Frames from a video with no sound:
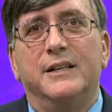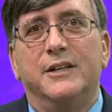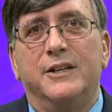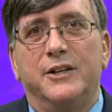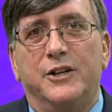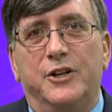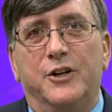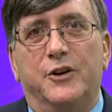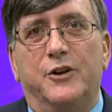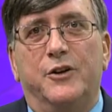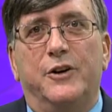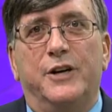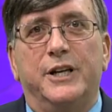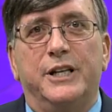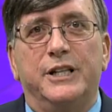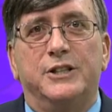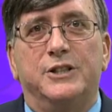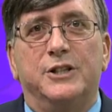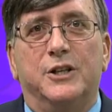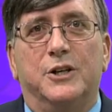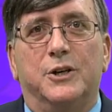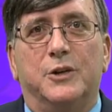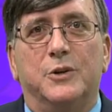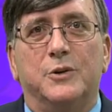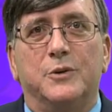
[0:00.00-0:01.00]
You're an
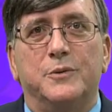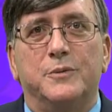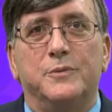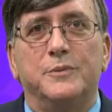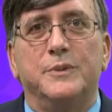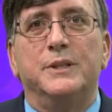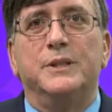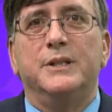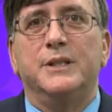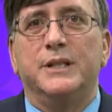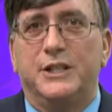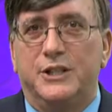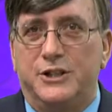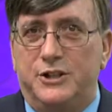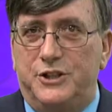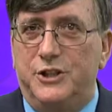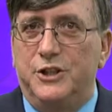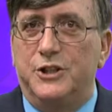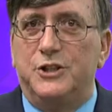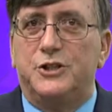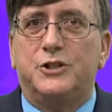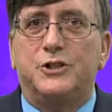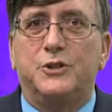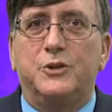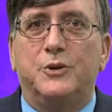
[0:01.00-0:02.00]
adult. It's your
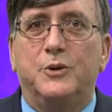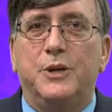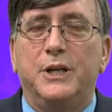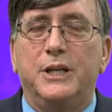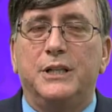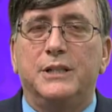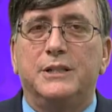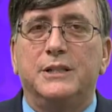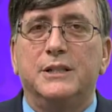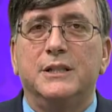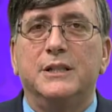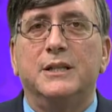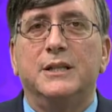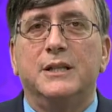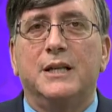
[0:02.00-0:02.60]
choice.